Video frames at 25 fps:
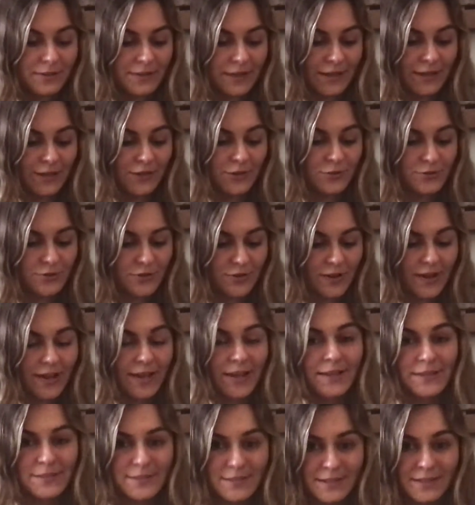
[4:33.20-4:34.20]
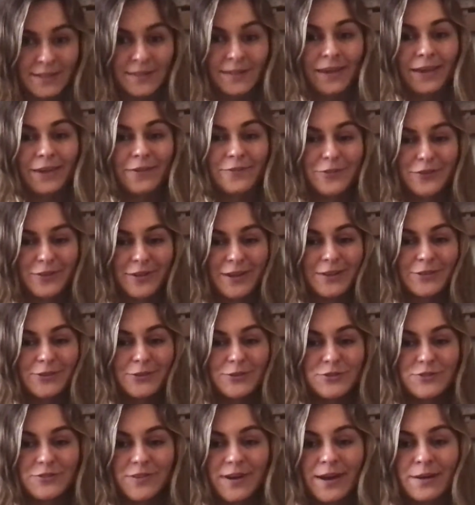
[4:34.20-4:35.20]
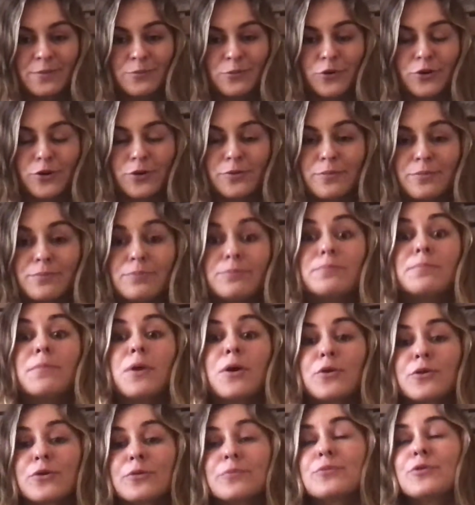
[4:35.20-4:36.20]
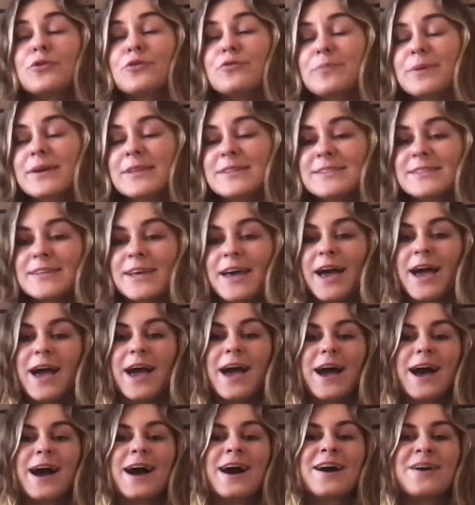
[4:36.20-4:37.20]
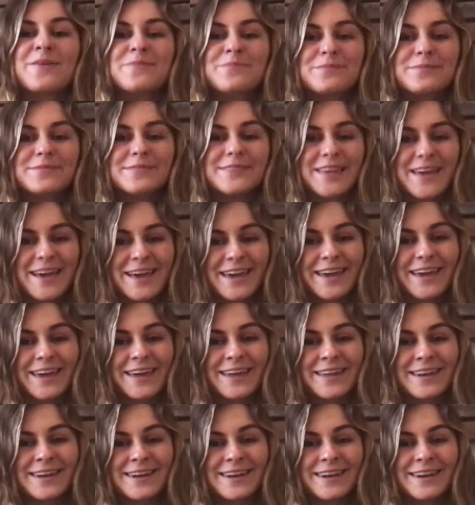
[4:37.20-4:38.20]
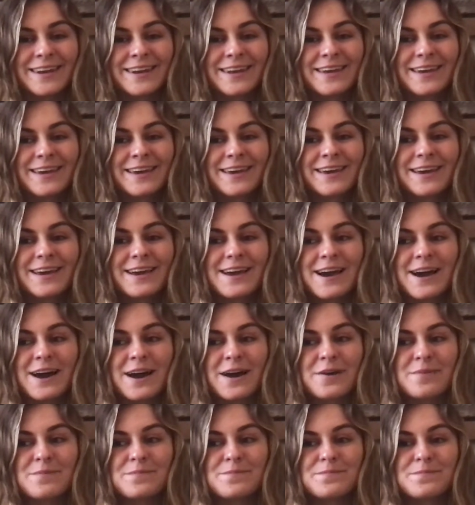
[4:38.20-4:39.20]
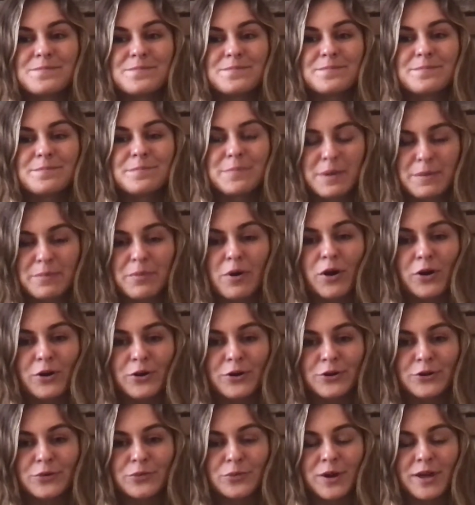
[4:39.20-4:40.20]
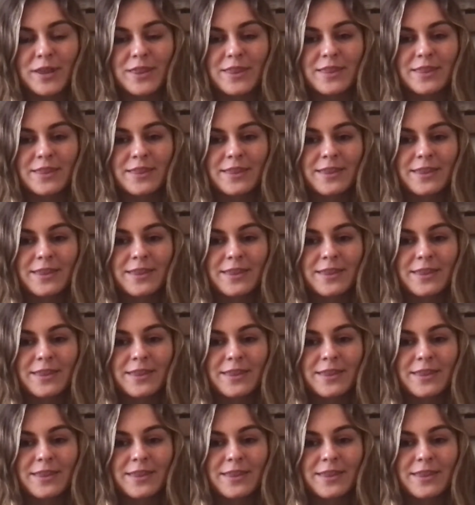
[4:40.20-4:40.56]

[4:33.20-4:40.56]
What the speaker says: use their hands and for those fine motor movements, they can be partnered with